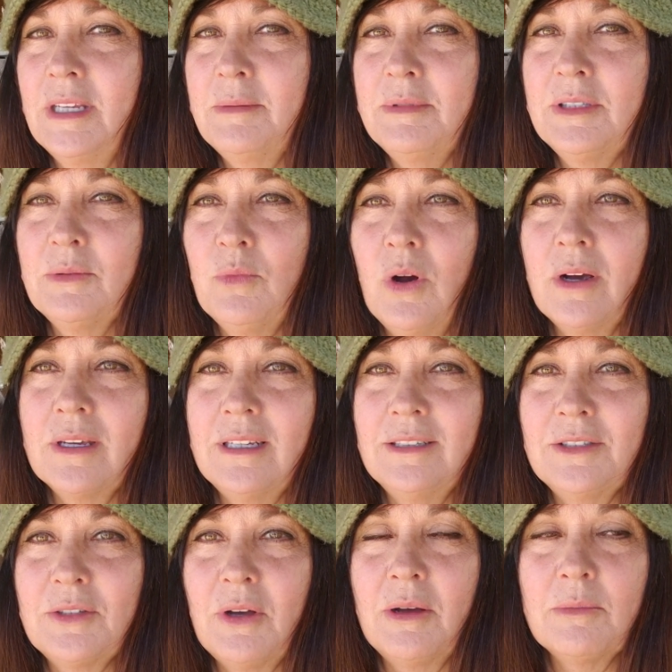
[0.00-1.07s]
Maybe some
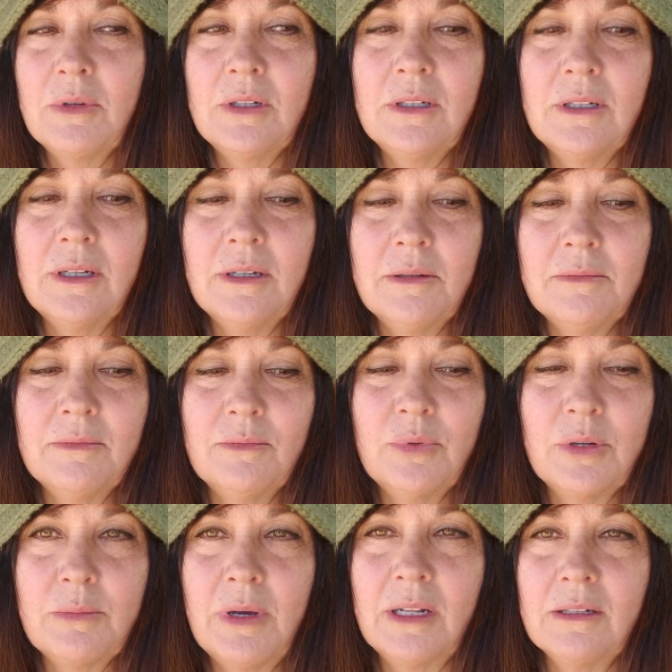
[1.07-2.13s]
walking. So I'm going to
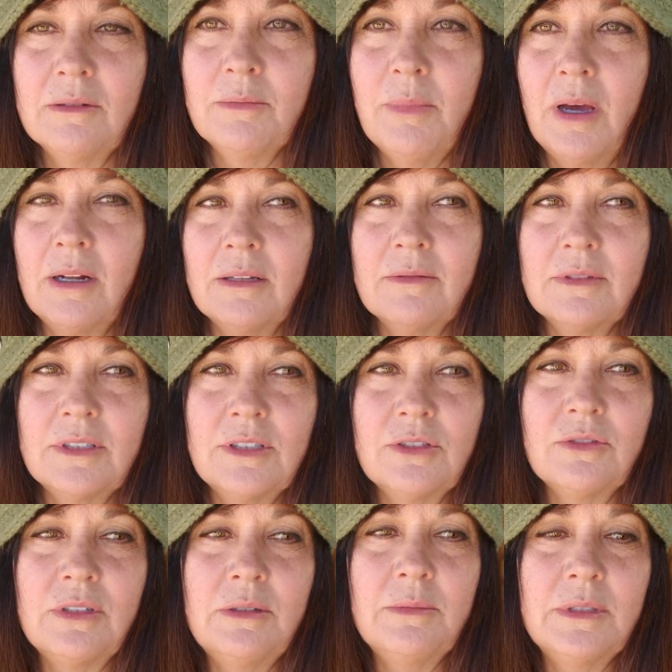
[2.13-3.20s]
bring my little bottle of
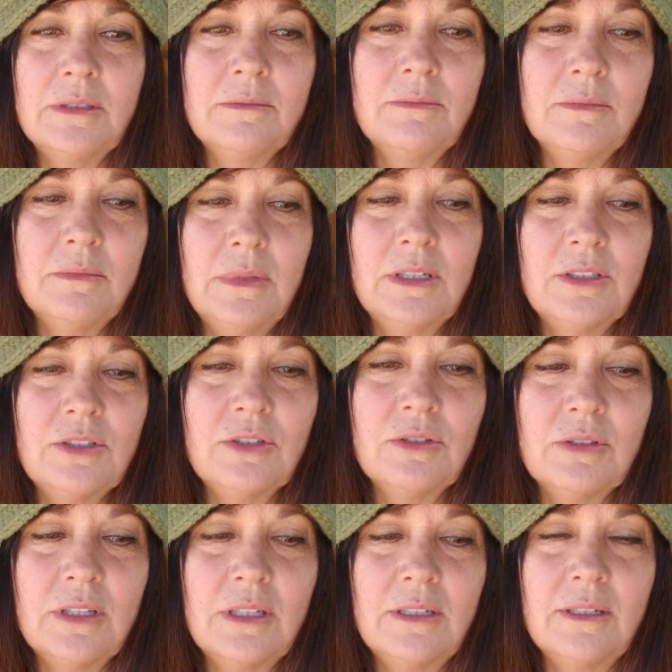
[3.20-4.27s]
Extreme and make
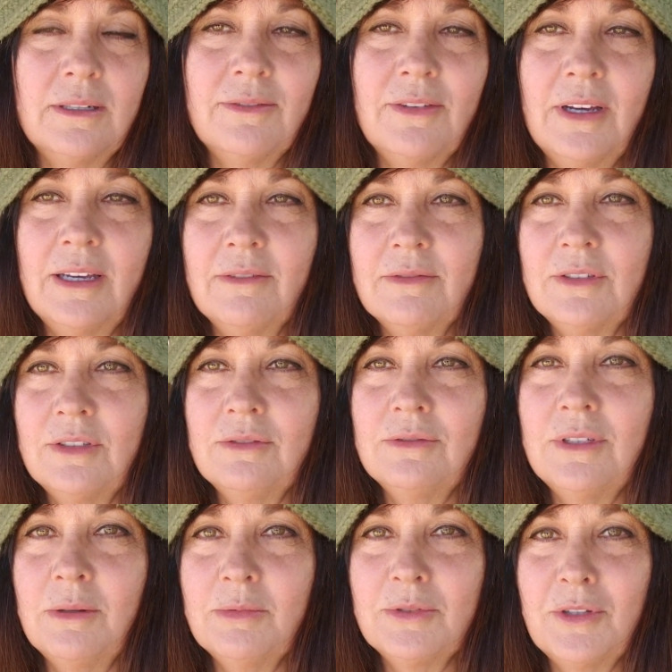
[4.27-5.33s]
sure that if I have to
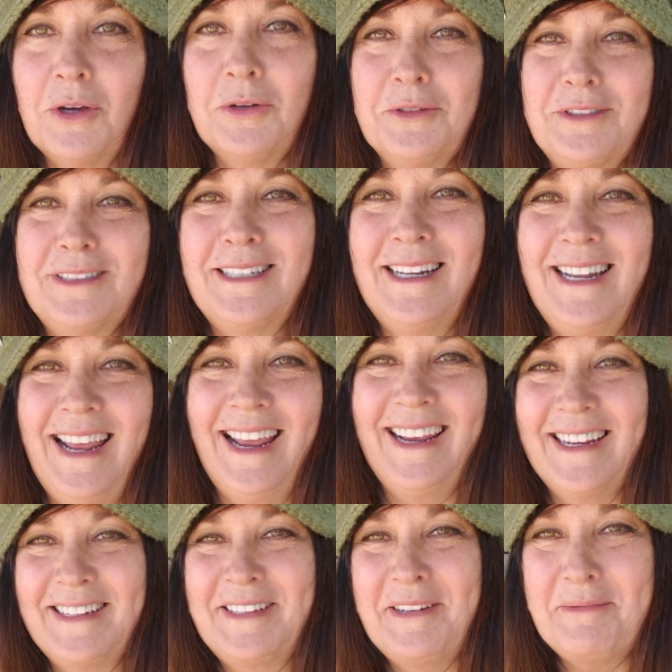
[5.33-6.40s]
double dose today,
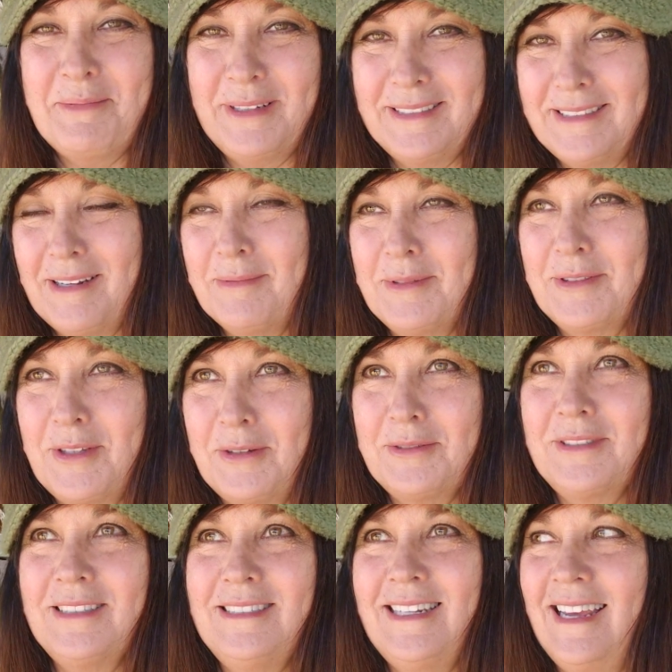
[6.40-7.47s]
could be a double
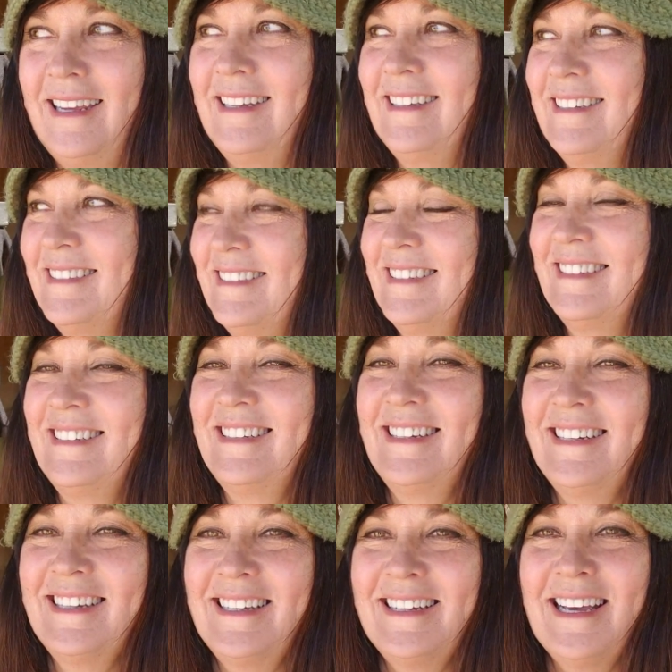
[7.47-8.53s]
dosing day.
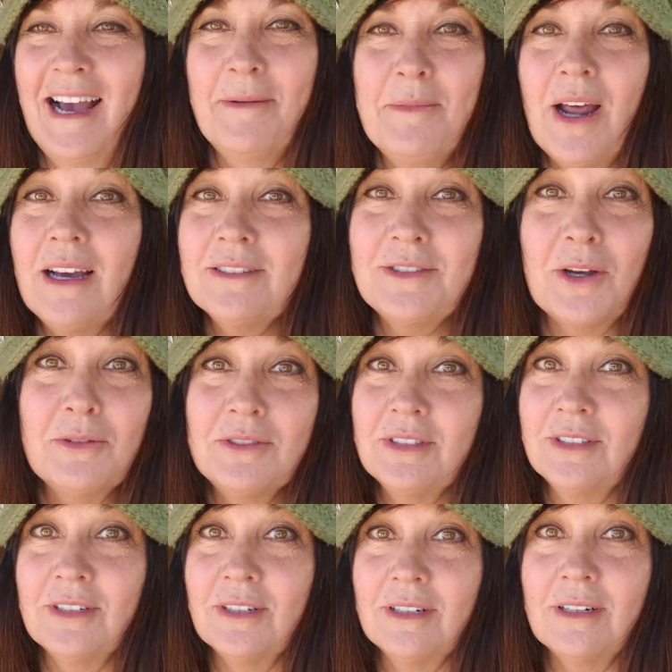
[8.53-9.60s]
I'm not
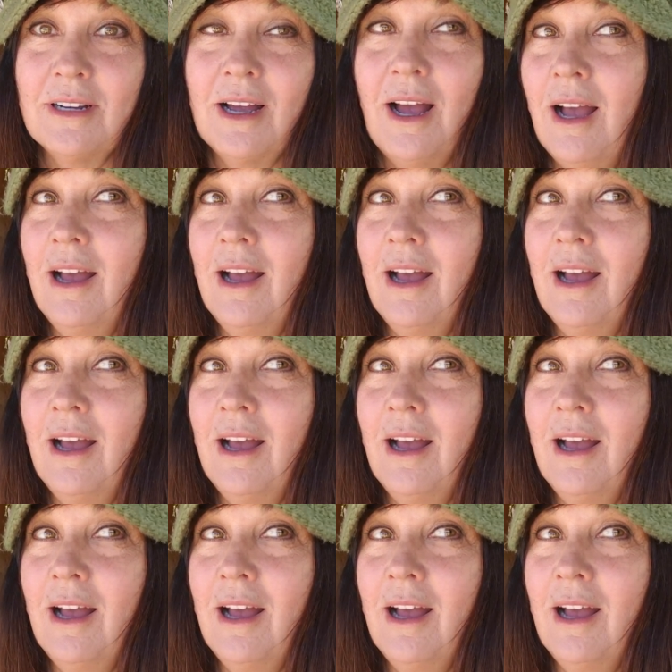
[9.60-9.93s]
dosing her.